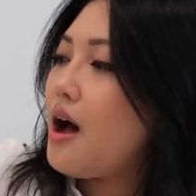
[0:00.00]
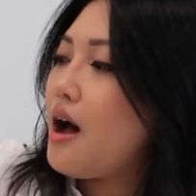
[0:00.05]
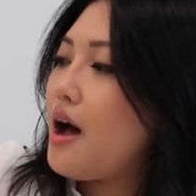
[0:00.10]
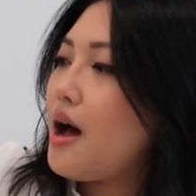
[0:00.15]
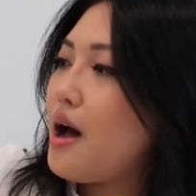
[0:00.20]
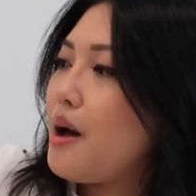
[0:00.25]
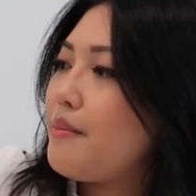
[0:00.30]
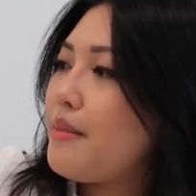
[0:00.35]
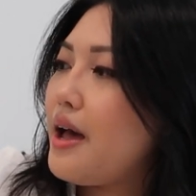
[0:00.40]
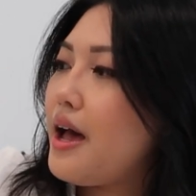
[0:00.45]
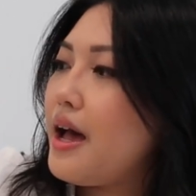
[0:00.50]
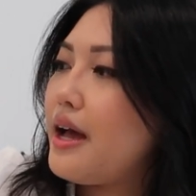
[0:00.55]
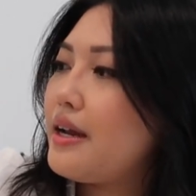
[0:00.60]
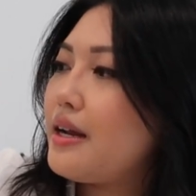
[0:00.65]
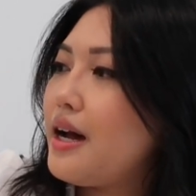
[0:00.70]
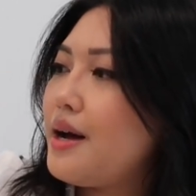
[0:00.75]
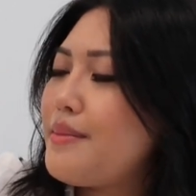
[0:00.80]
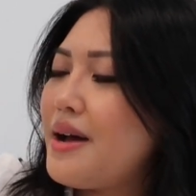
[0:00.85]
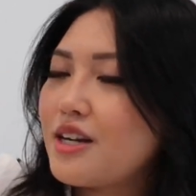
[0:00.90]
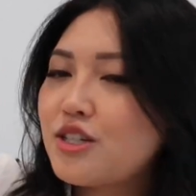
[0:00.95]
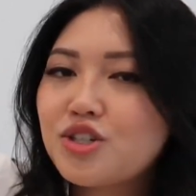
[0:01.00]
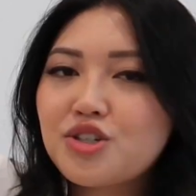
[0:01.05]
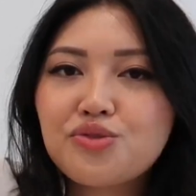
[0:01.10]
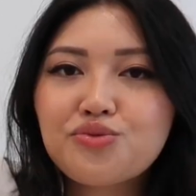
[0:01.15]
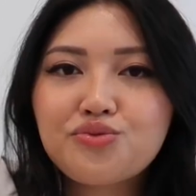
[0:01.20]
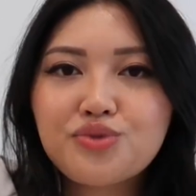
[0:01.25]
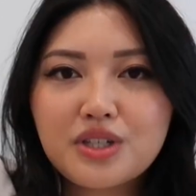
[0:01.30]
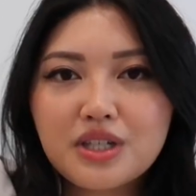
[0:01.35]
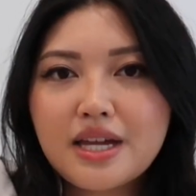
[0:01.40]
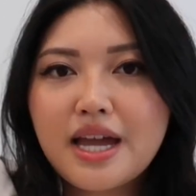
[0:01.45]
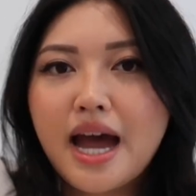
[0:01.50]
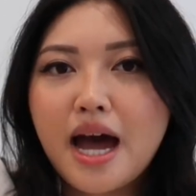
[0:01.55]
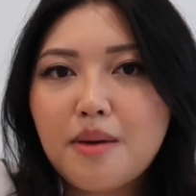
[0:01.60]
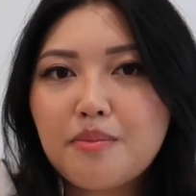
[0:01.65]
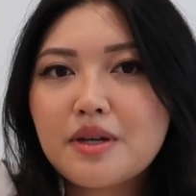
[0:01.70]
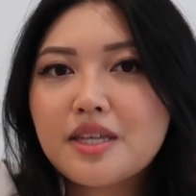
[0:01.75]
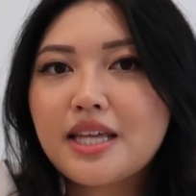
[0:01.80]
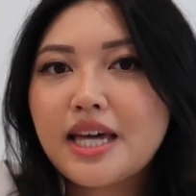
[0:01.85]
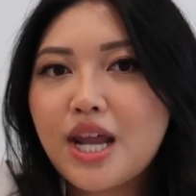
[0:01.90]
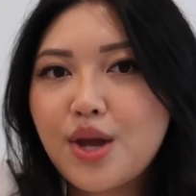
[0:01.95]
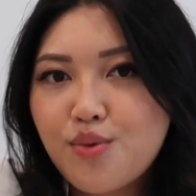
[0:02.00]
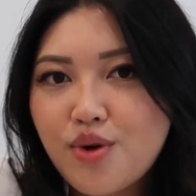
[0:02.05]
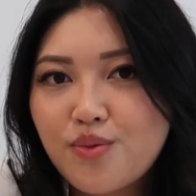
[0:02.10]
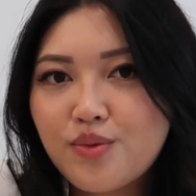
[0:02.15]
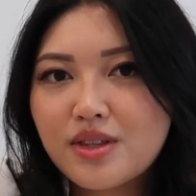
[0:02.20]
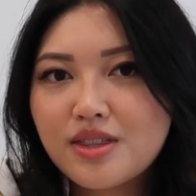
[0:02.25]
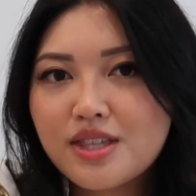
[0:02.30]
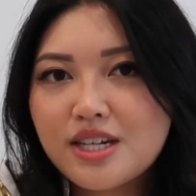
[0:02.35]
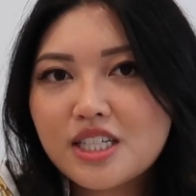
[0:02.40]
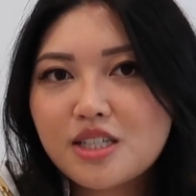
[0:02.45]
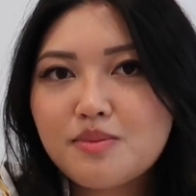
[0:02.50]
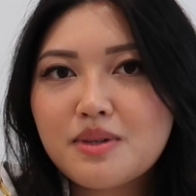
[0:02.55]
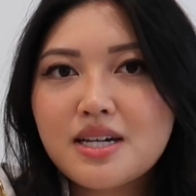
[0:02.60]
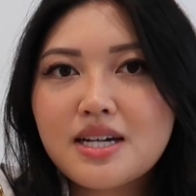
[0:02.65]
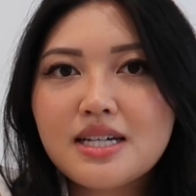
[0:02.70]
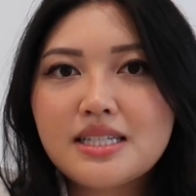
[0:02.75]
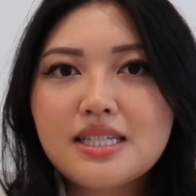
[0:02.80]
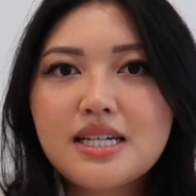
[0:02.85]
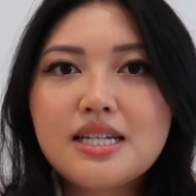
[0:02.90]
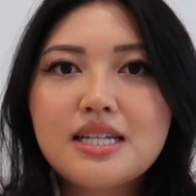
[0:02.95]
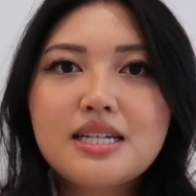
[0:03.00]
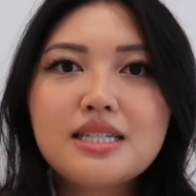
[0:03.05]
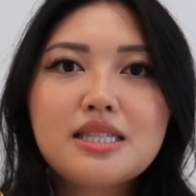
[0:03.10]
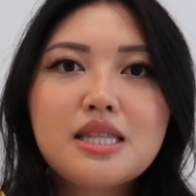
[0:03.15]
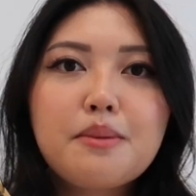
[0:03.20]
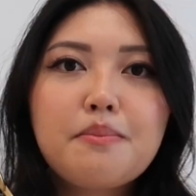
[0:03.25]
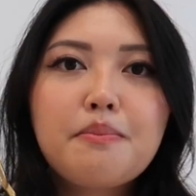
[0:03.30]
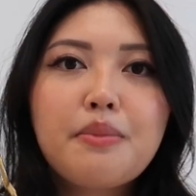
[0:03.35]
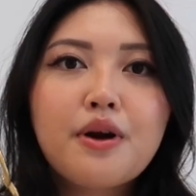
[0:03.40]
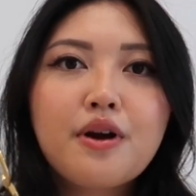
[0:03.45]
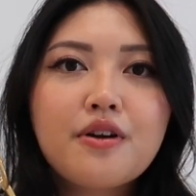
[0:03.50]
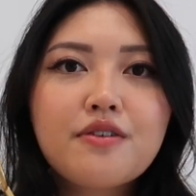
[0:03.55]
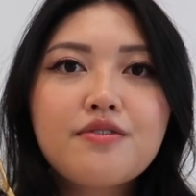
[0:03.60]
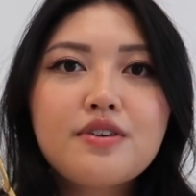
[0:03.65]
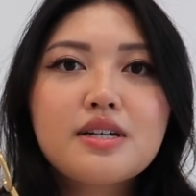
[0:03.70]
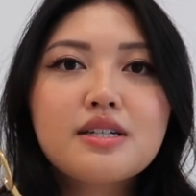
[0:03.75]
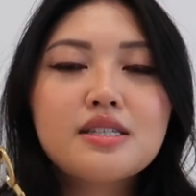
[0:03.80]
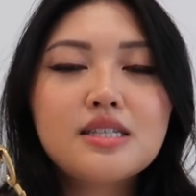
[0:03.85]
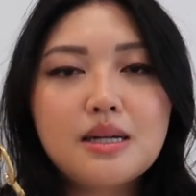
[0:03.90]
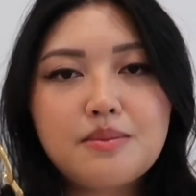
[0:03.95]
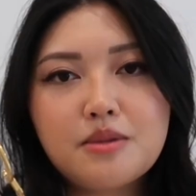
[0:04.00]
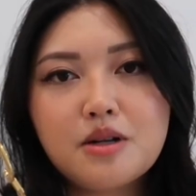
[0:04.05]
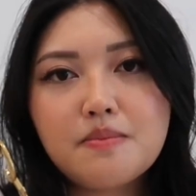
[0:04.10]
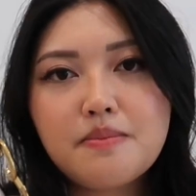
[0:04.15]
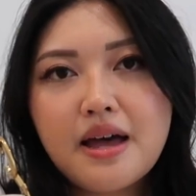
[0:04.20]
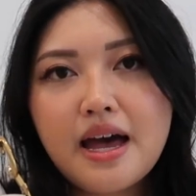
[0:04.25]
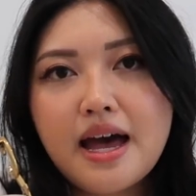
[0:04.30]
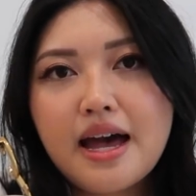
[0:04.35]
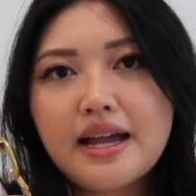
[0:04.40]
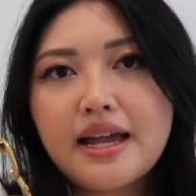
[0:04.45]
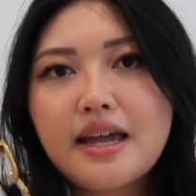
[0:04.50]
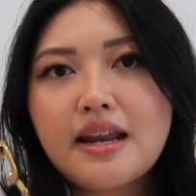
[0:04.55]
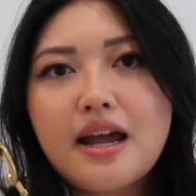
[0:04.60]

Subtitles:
And I'm actually really happy that I went with this because it is the perfect summer bag,